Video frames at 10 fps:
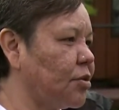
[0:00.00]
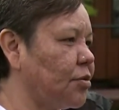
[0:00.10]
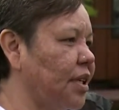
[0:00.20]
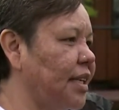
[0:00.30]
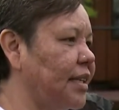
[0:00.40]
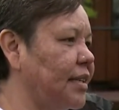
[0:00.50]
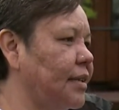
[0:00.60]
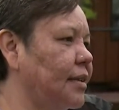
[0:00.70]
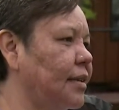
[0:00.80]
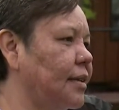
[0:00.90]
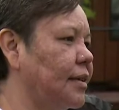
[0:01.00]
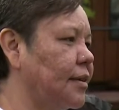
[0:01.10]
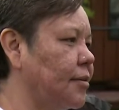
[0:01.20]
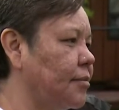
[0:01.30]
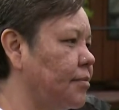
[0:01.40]
Doreen
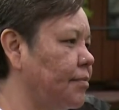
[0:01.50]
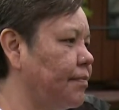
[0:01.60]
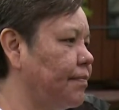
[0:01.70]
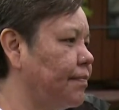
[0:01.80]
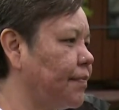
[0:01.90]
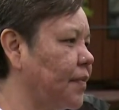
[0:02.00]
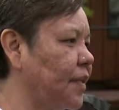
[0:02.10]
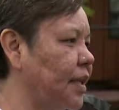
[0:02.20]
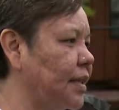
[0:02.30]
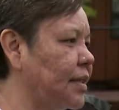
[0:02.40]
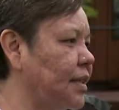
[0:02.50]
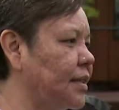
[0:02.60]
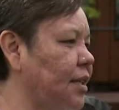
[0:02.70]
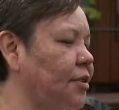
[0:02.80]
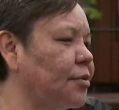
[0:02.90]
um,
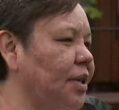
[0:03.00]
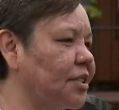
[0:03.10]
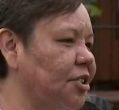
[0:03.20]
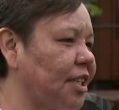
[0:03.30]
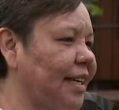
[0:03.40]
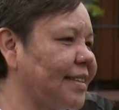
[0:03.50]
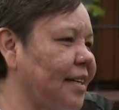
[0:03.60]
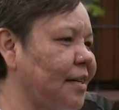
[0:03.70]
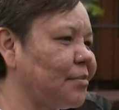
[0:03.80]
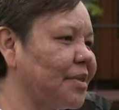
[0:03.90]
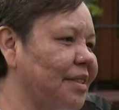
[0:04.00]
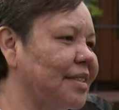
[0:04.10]
was heart-wrenching.